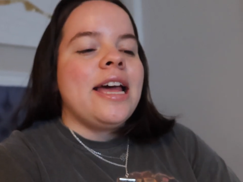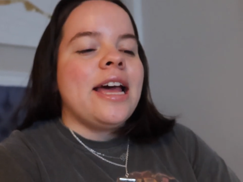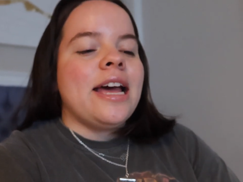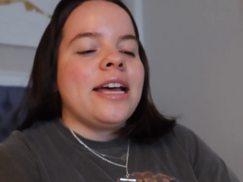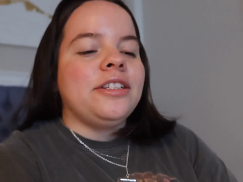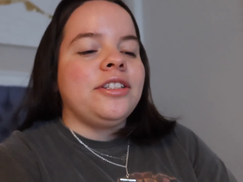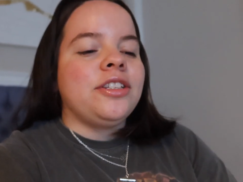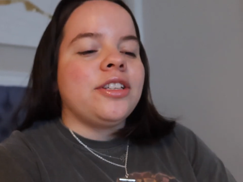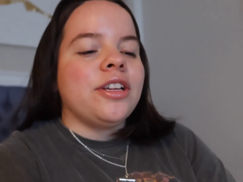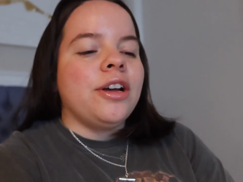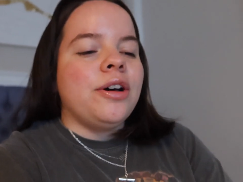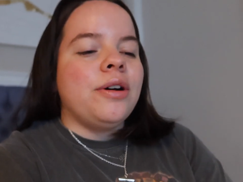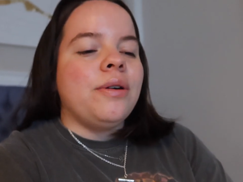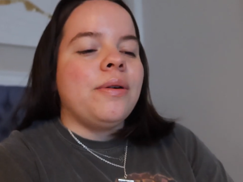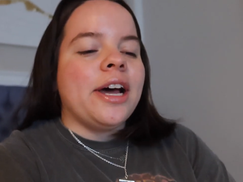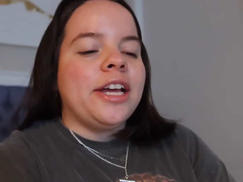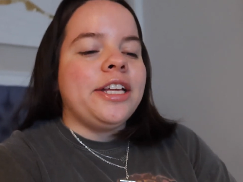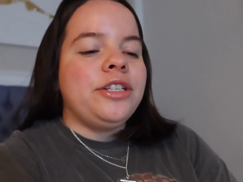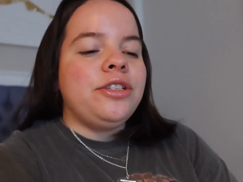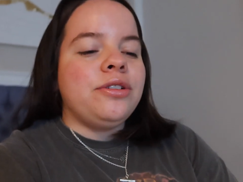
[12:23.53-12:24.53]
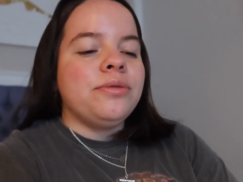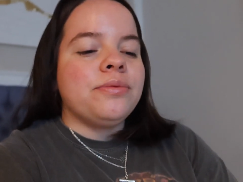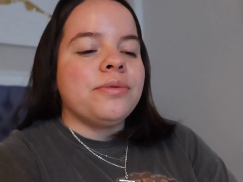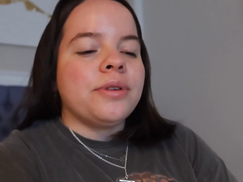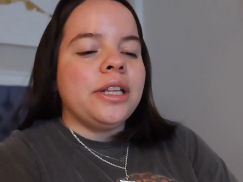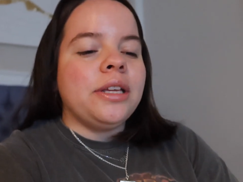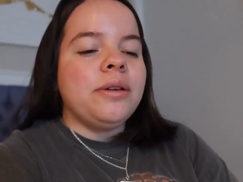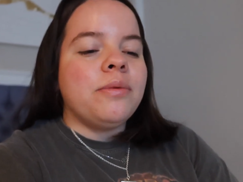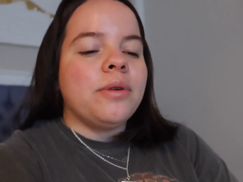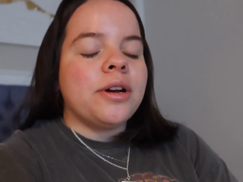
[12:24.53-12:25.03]
And so I do
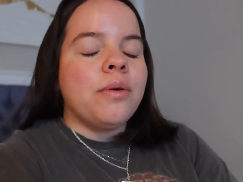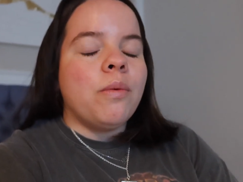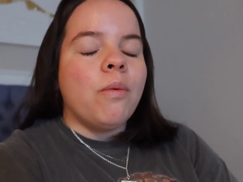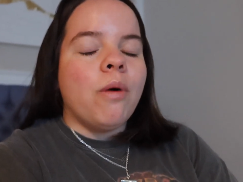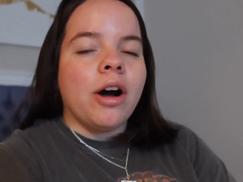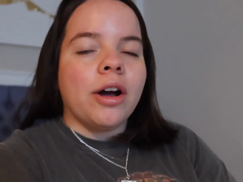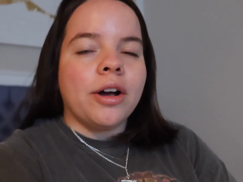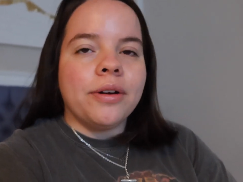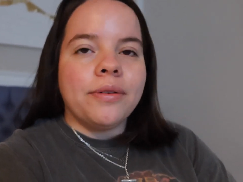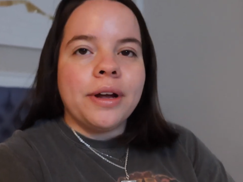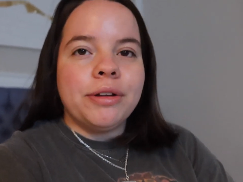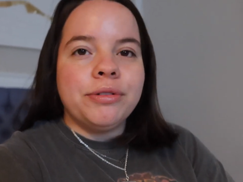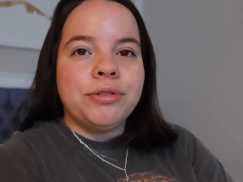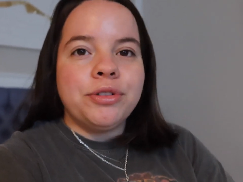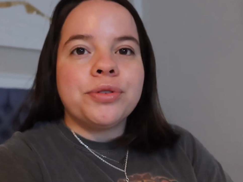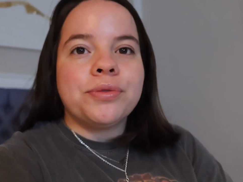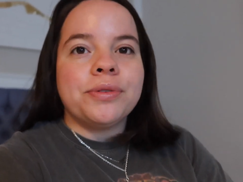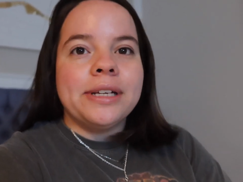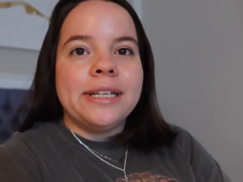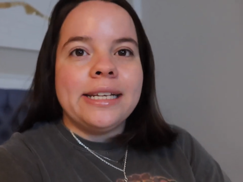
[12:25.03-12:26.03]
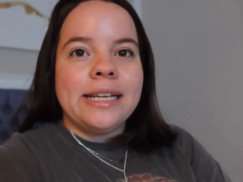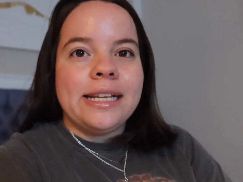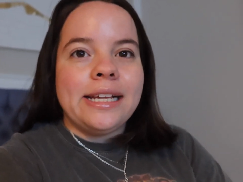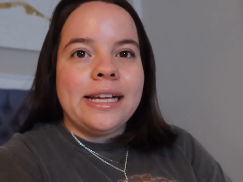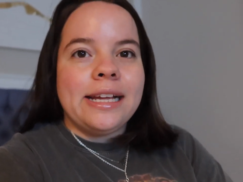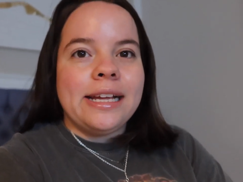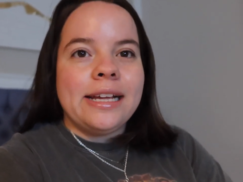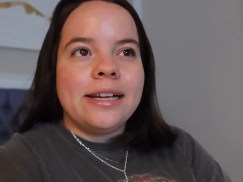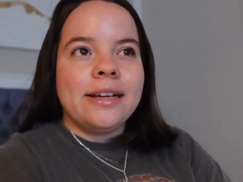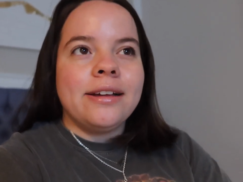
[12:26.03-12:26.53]
really want to walk around
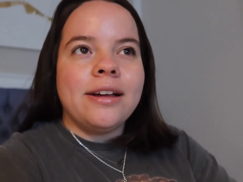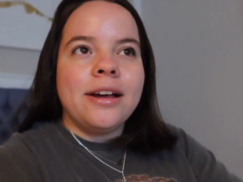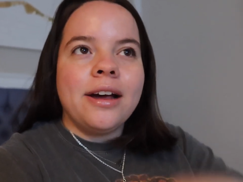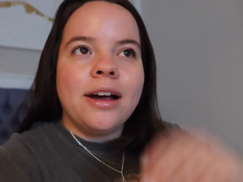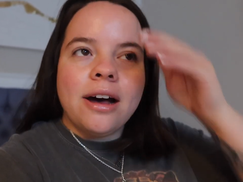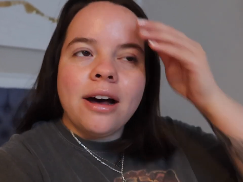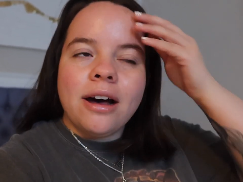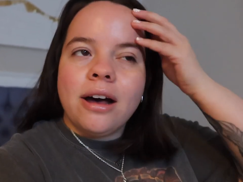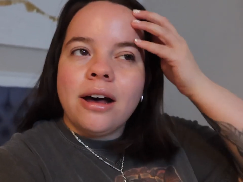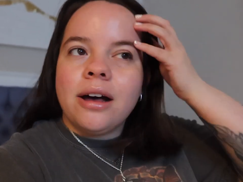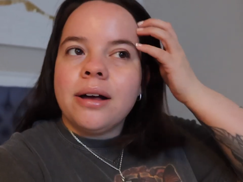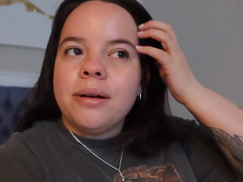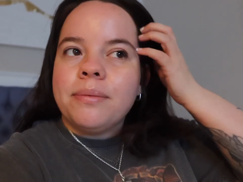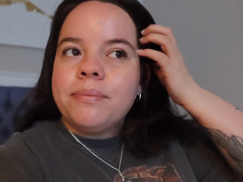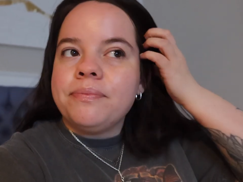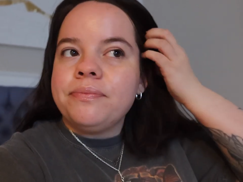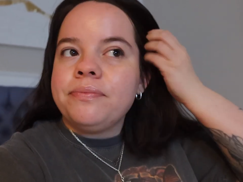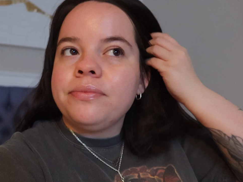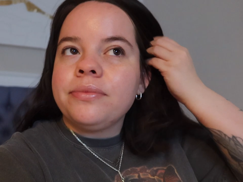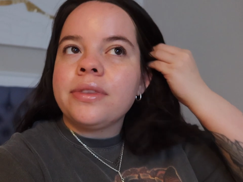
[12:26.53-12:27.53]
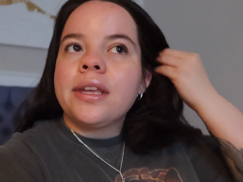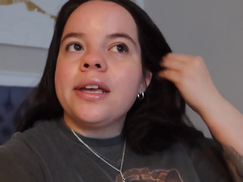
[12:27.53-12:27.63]
Trinity and